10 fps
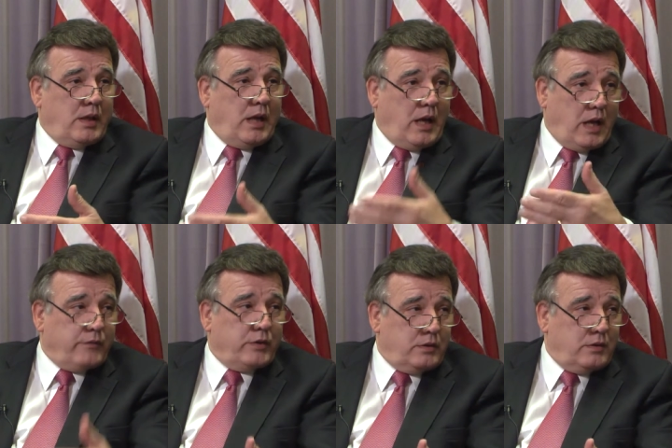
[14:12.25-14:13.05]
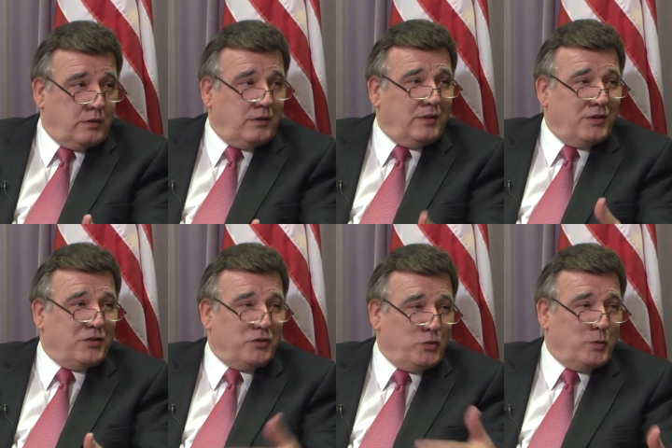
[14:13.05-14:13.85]
Harvard
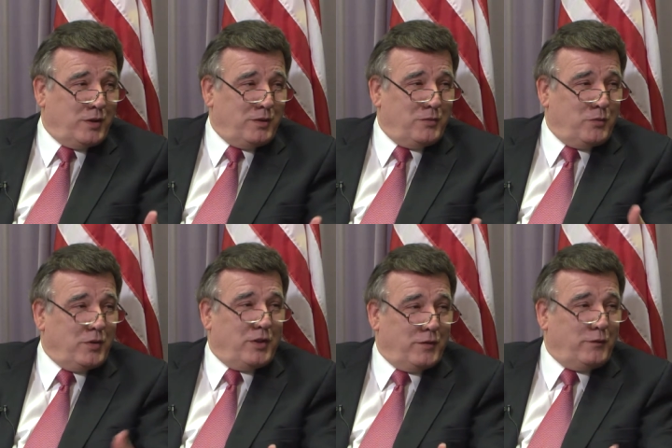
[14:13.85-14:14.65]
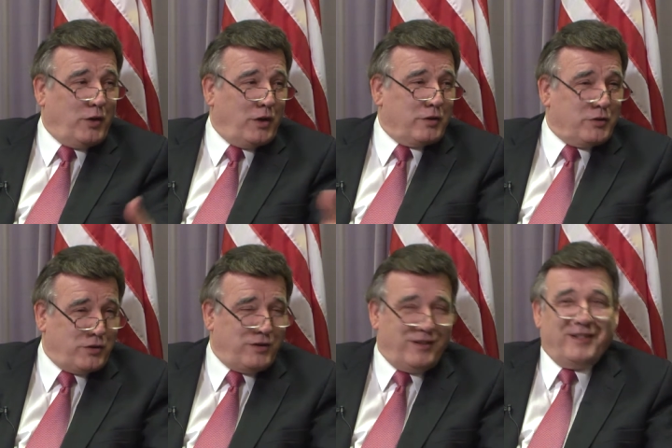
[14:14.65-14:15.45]
is doing with their
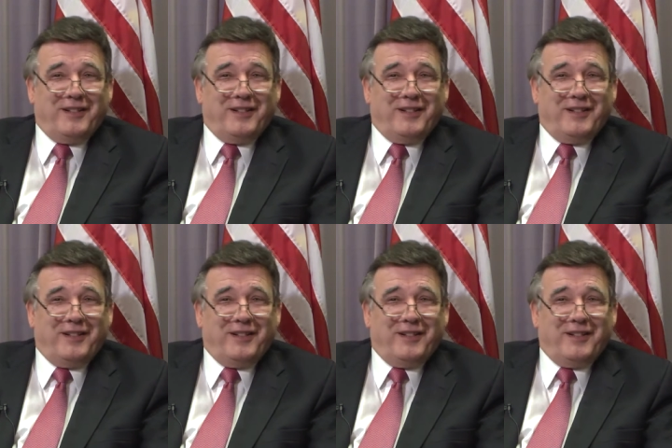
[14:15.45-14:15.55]
forest,